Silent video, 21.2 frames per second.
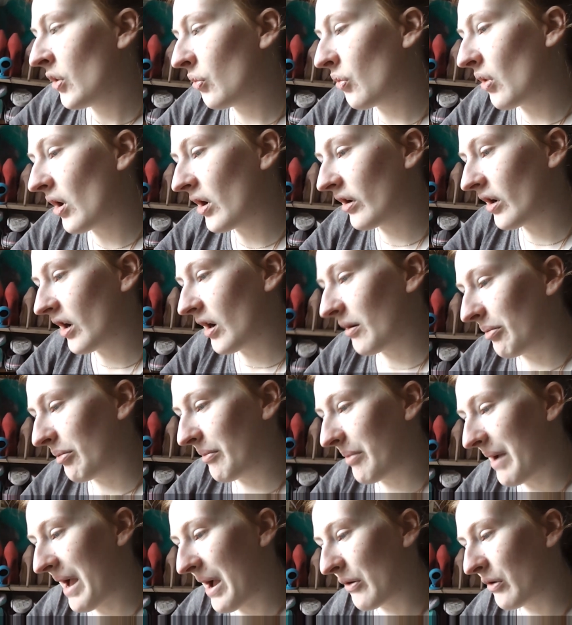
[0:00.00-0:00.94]
Woke
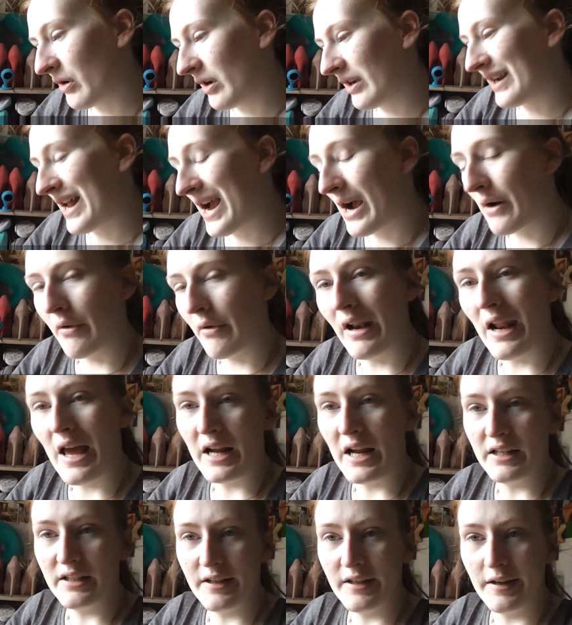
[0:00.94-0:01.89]
up about an hour
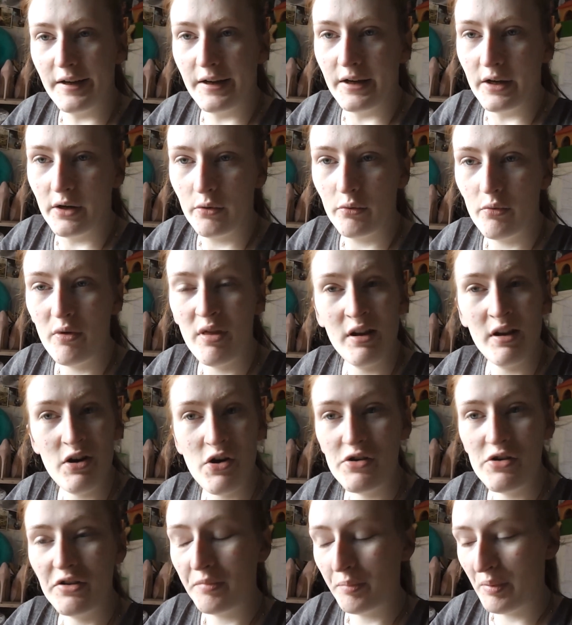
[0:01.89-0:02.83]
later with a
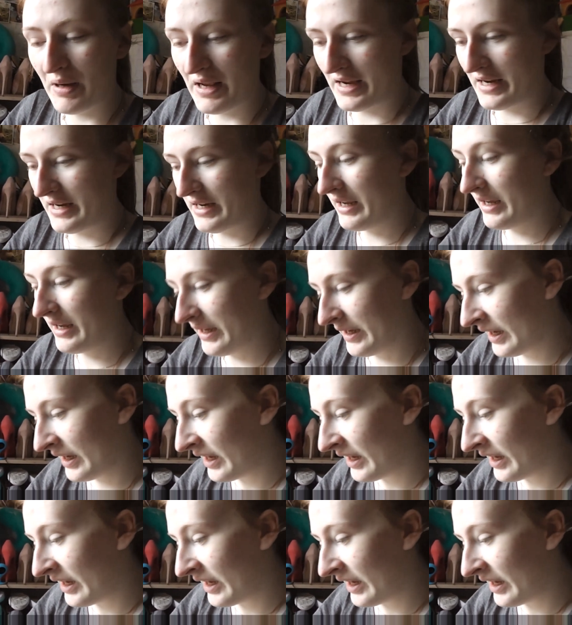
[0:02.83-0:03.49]
nosebleed.